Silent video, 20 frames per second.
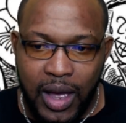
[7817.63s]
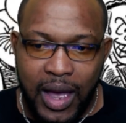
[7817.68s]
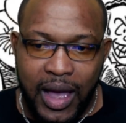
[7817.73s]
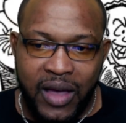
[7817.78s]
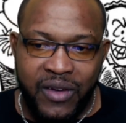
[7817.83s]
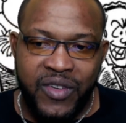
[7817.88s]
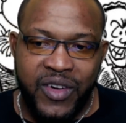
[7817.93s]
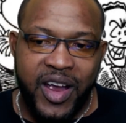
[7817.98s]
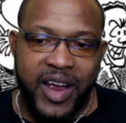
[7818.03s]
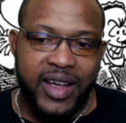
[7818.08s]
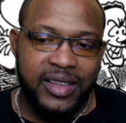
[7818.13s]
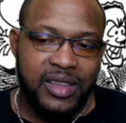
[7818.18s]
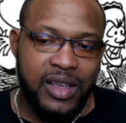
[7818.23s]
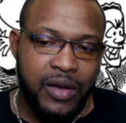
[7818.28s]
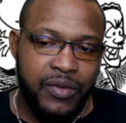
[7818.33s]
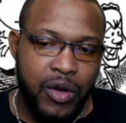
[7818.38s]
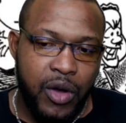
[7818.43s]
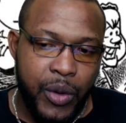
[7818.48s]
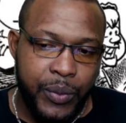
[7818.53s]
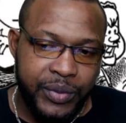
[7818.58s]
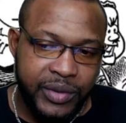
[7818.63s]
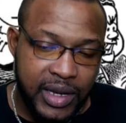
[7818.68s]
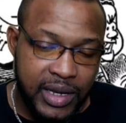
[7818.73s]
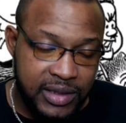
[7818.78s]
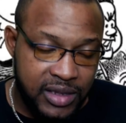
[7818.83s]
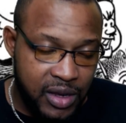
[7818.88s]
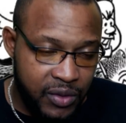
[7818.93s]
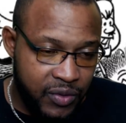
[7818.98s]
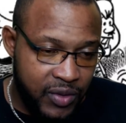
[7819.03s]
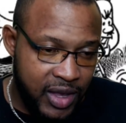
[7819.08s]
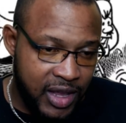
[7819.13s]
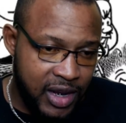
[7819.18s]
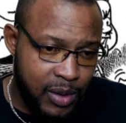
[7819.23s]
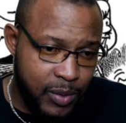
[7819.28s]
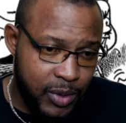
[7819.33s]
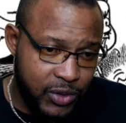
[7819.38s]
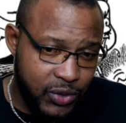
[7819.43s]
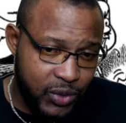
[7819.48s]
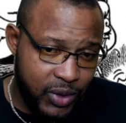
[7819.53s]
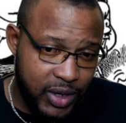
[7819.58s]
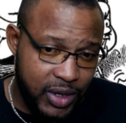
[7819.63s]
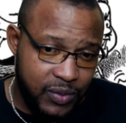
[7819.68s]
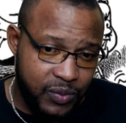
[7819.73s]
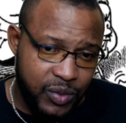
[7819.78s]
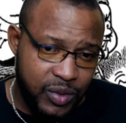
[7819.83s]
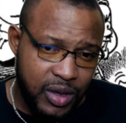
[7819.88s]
a variety of options available to it.